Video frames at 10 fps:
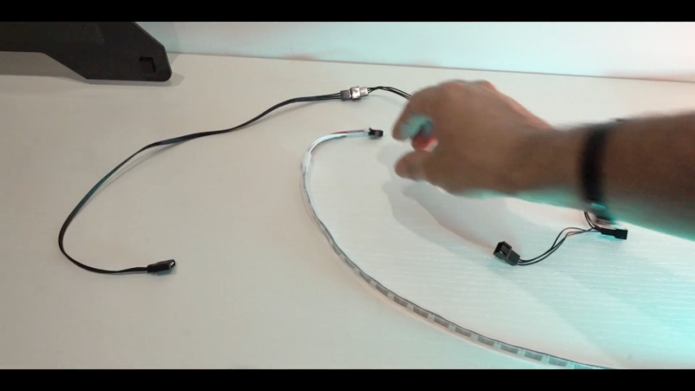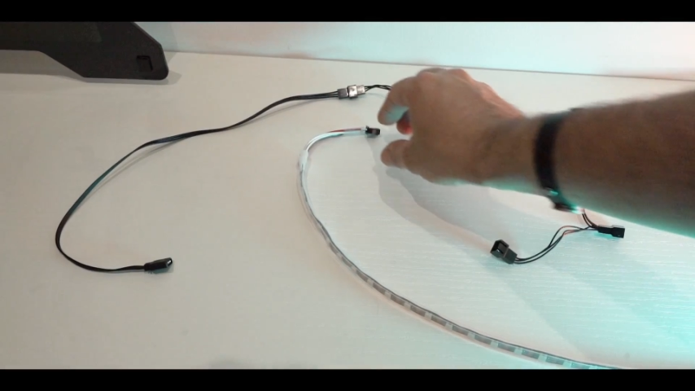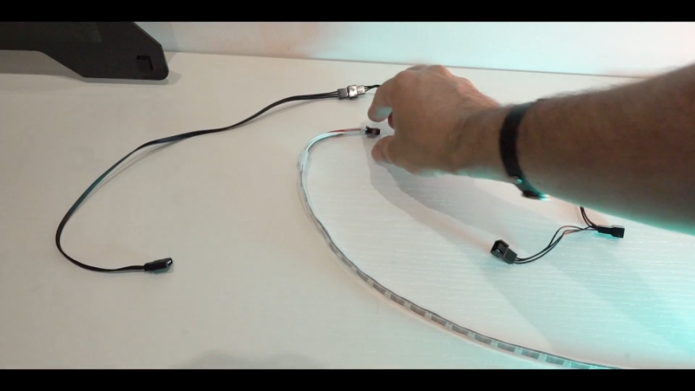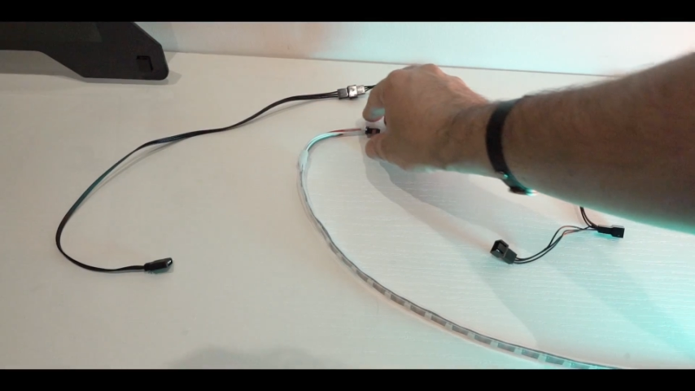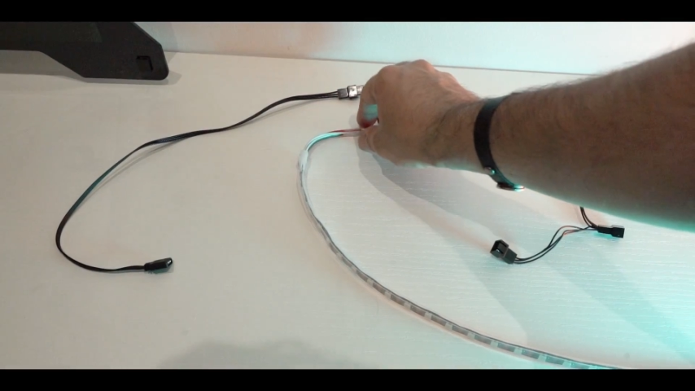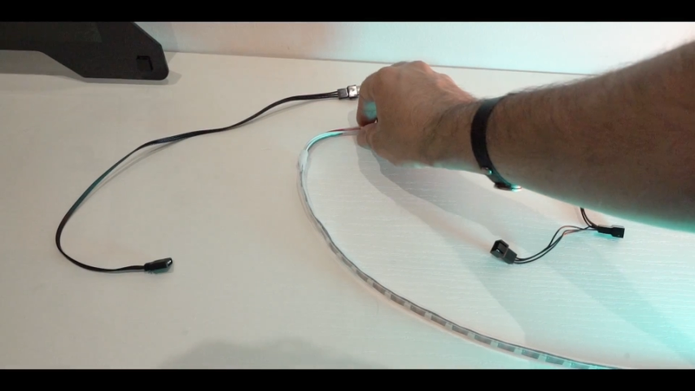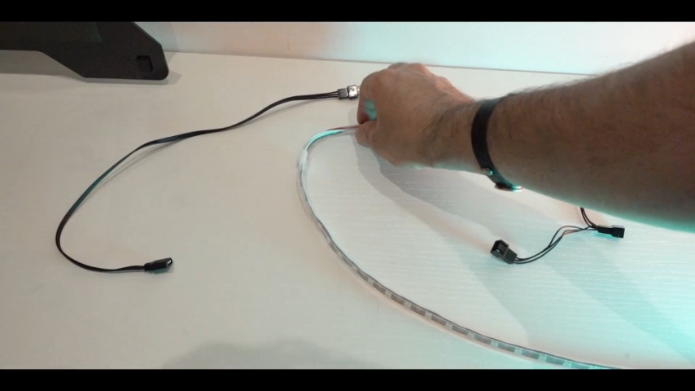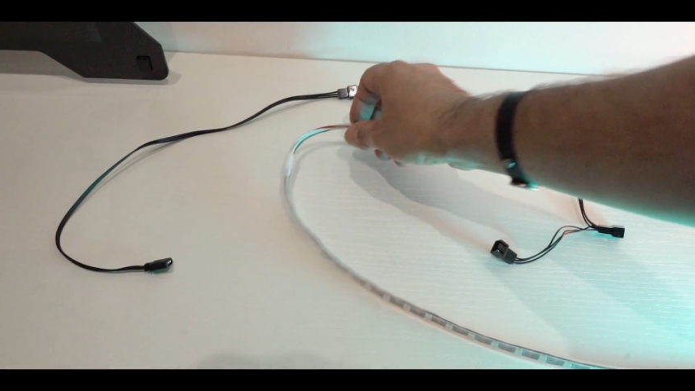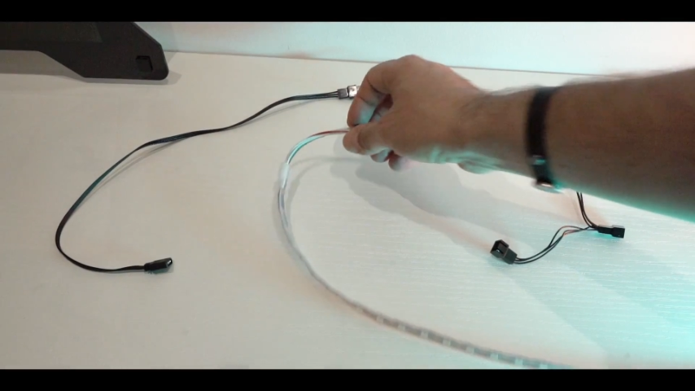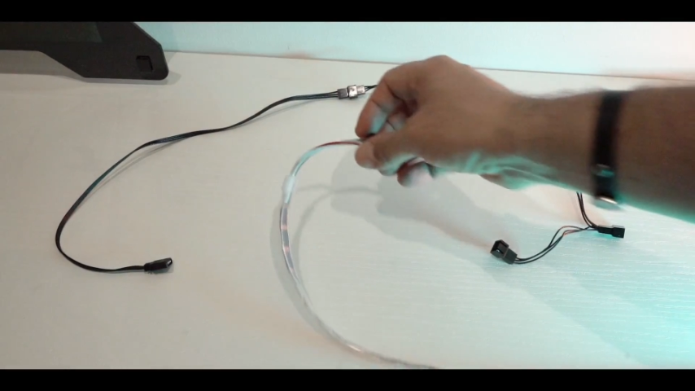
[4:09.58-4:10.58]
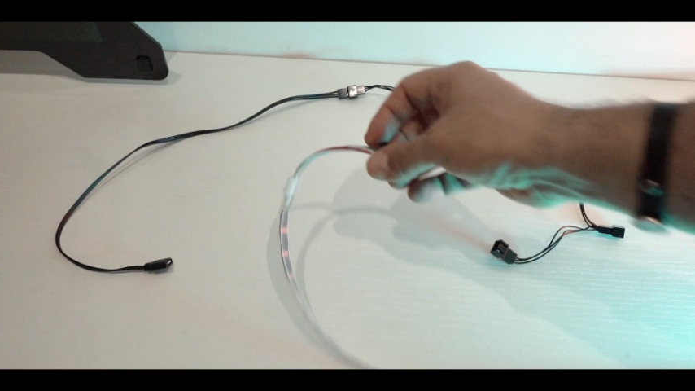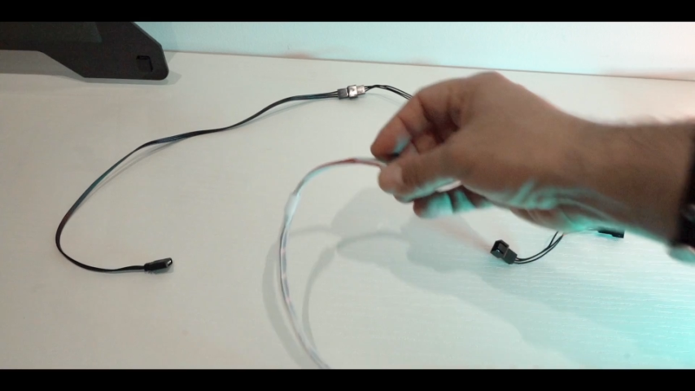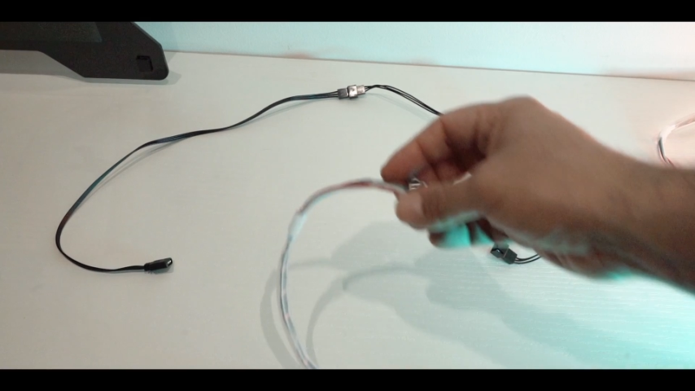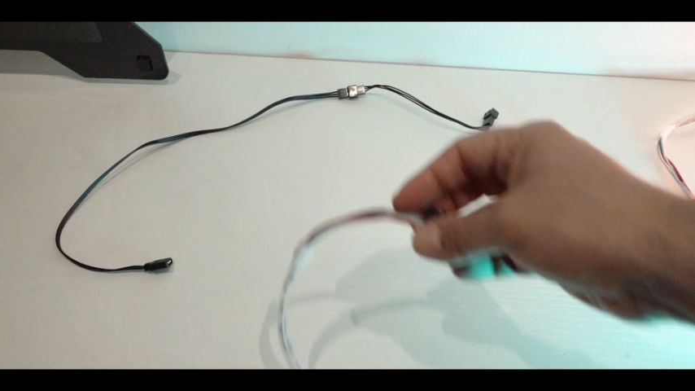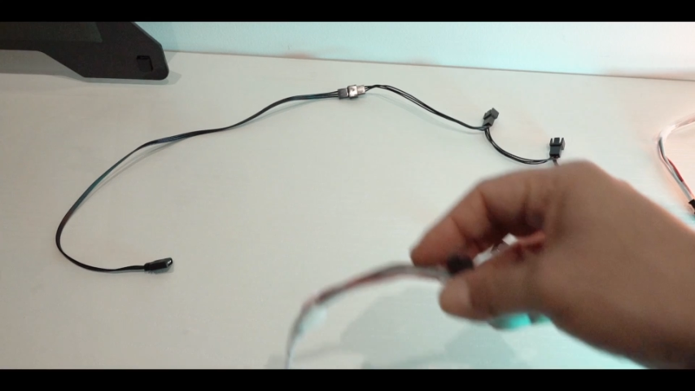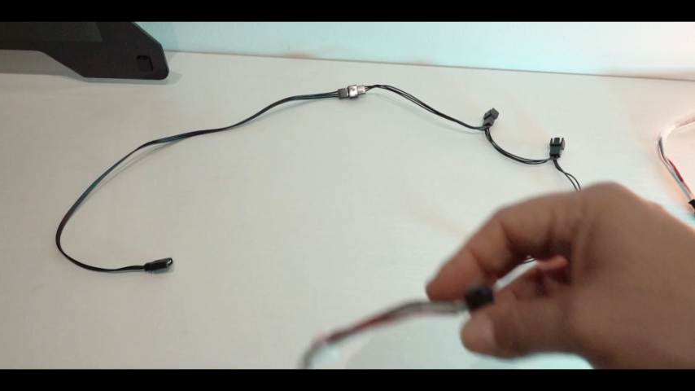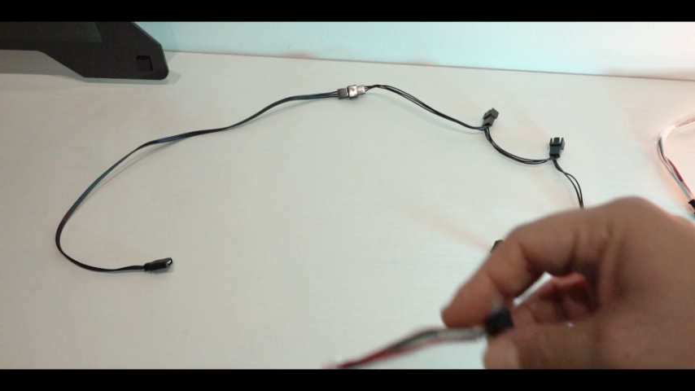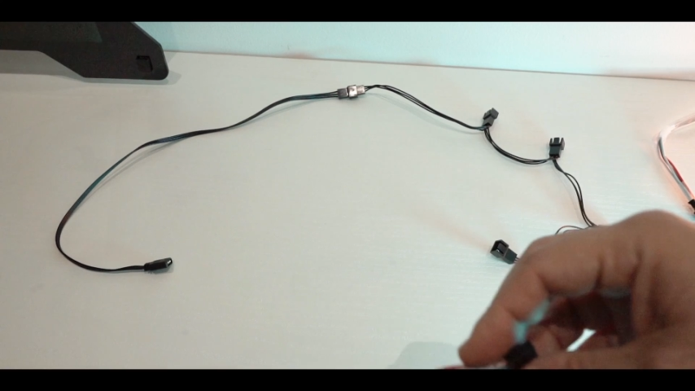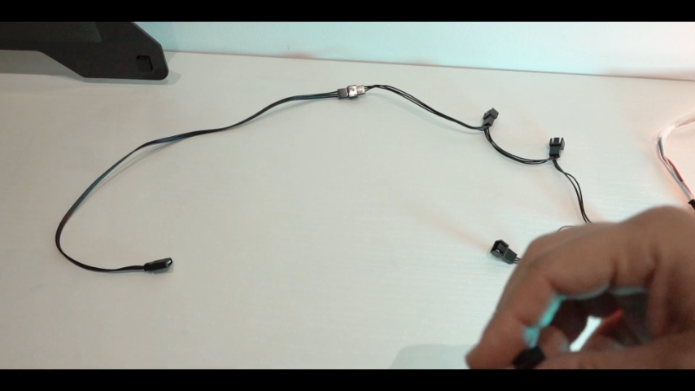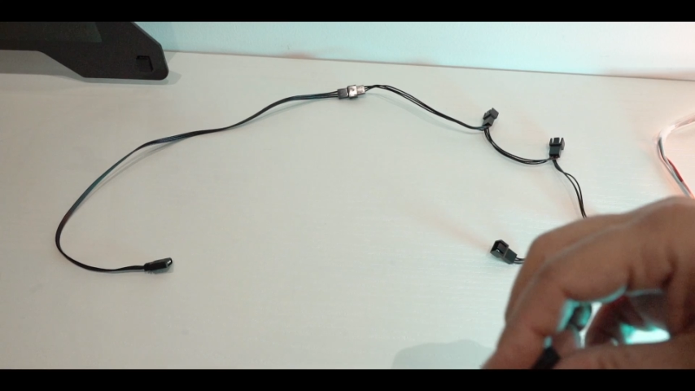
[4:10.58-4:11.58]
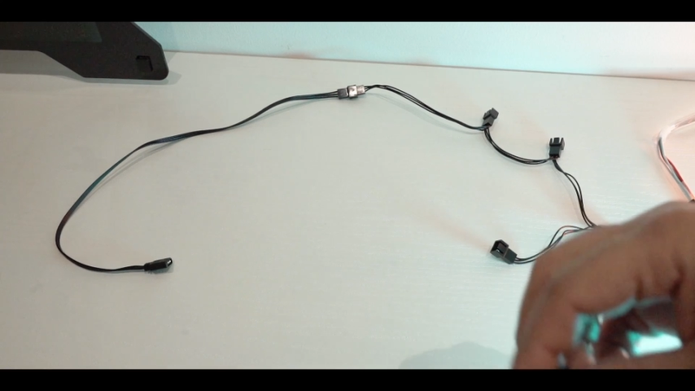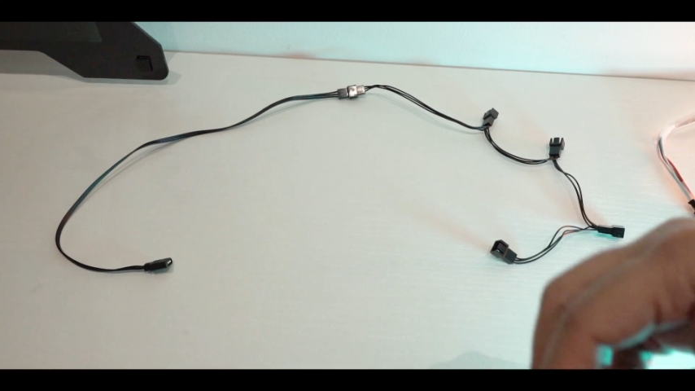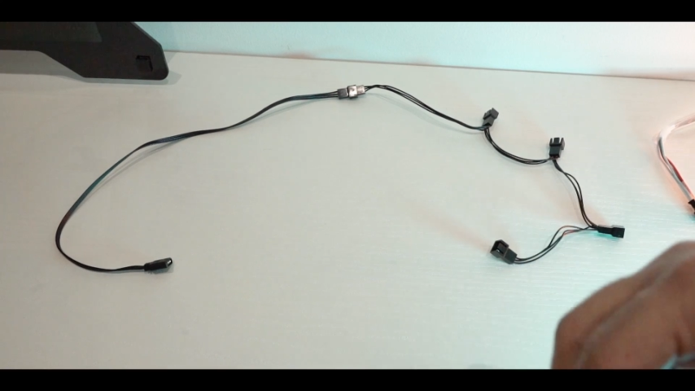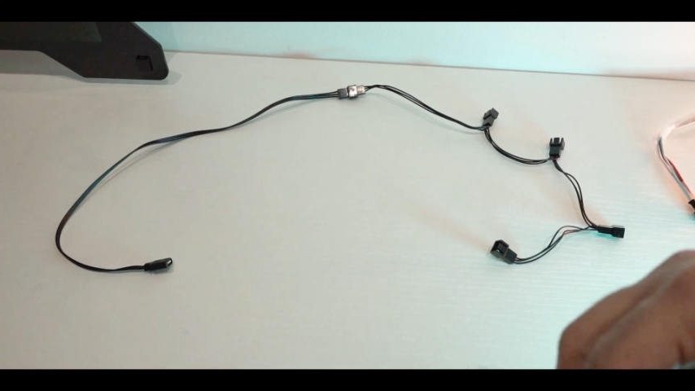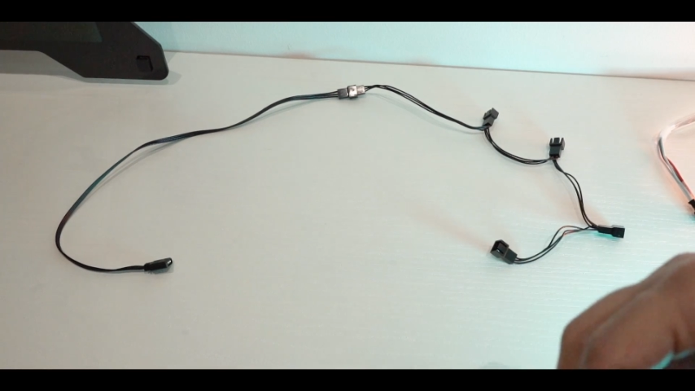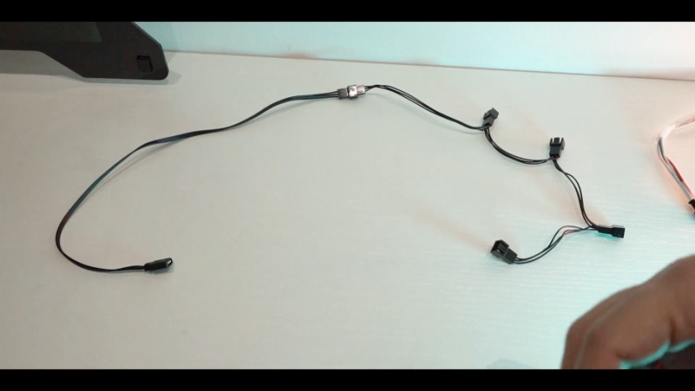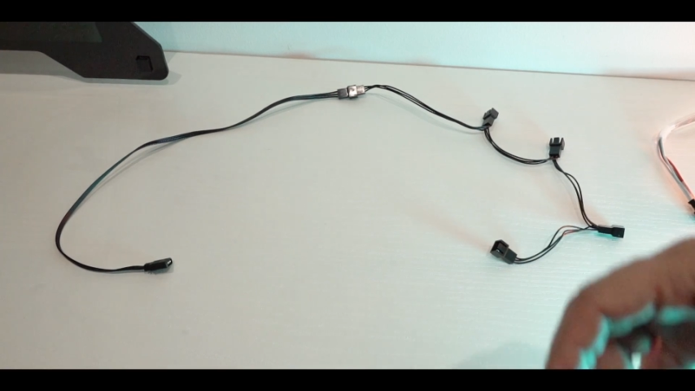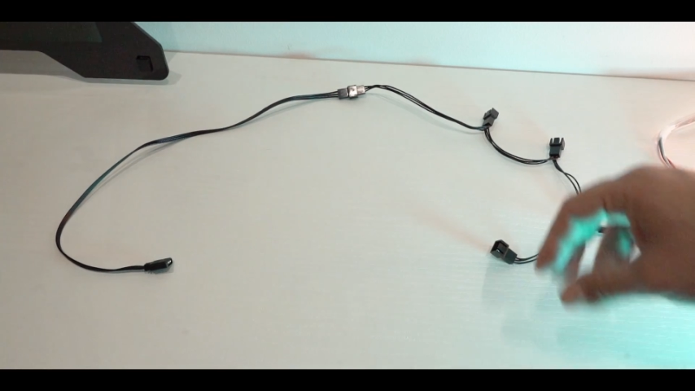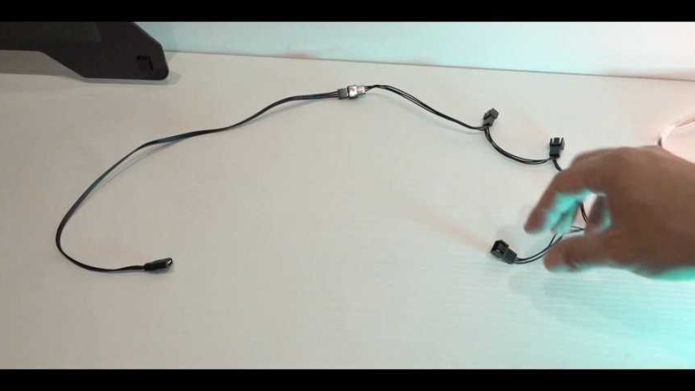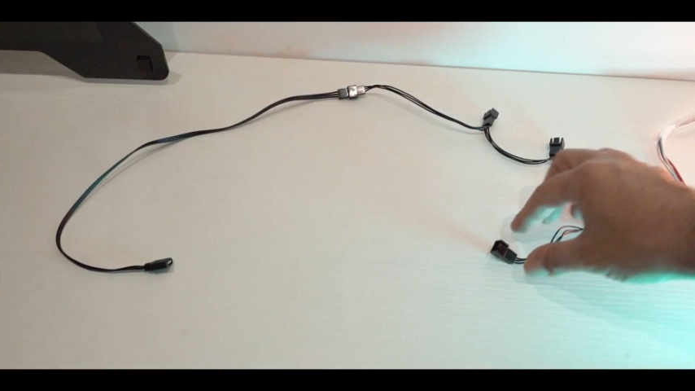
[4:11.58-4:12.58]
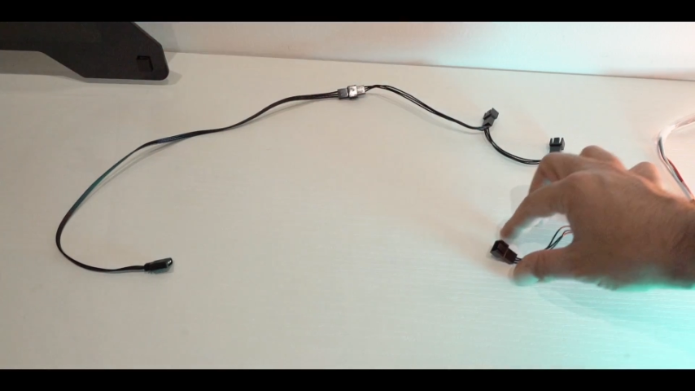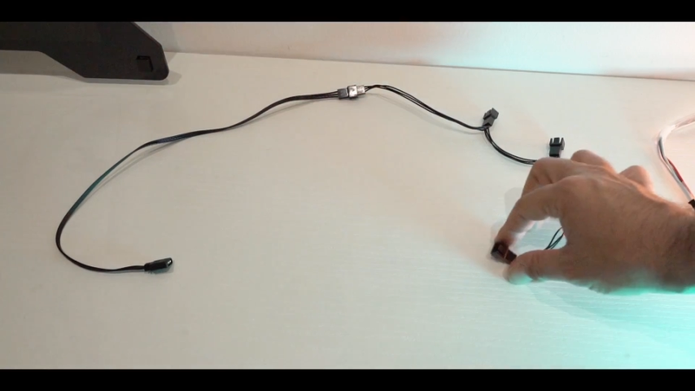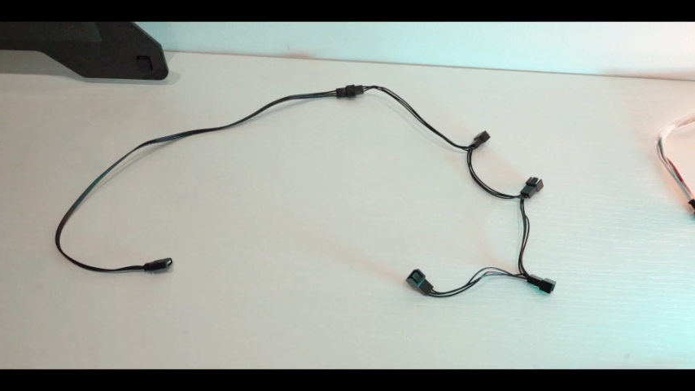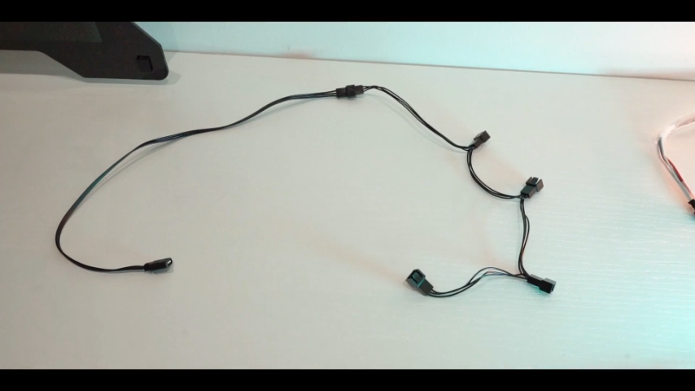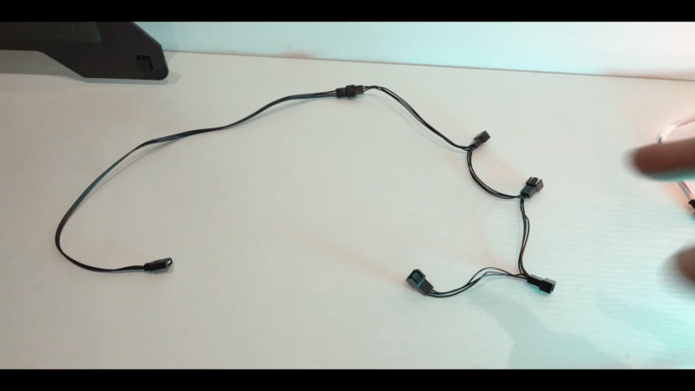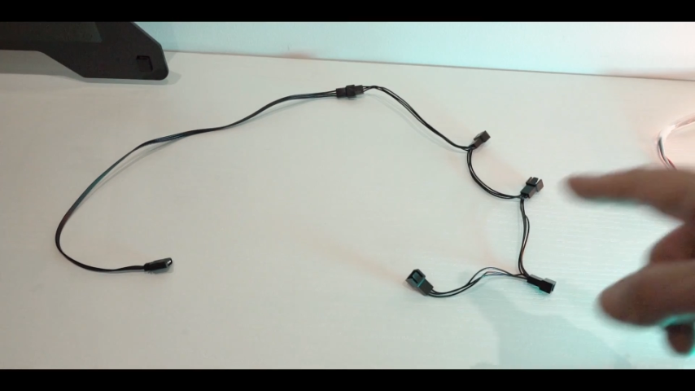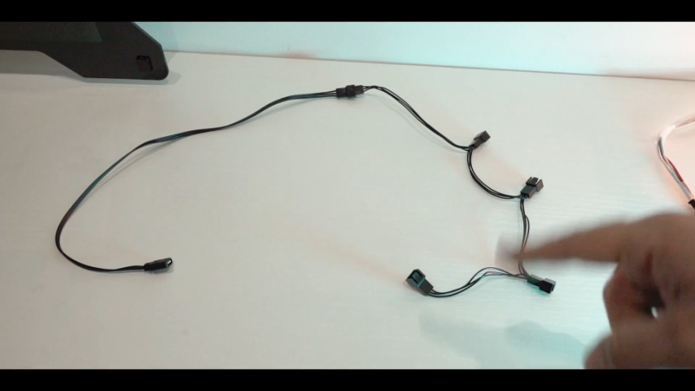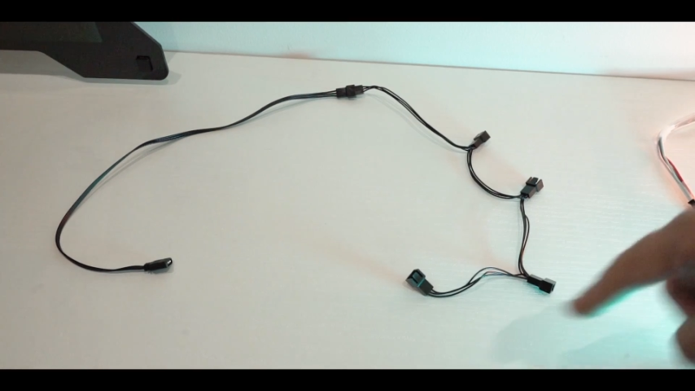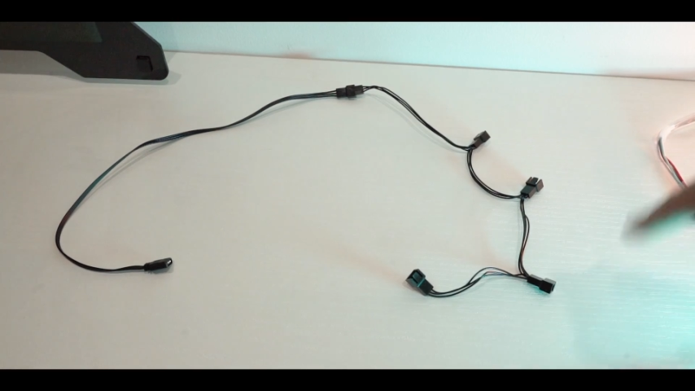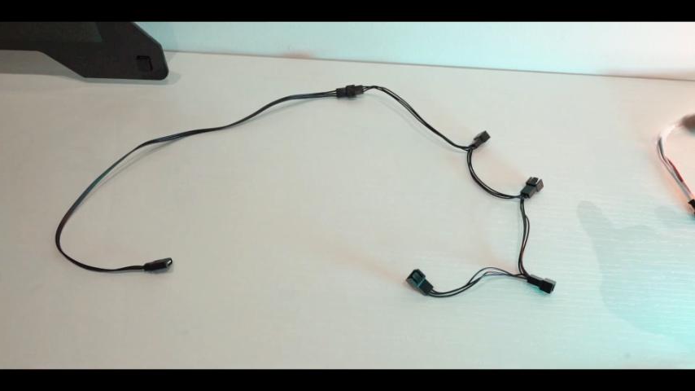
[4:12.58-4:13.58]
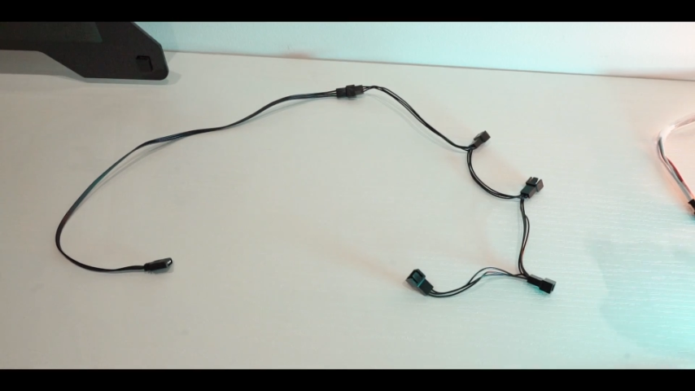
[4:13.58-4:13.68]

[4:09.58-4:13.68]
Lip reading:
No face is visible, so there are no lips to read.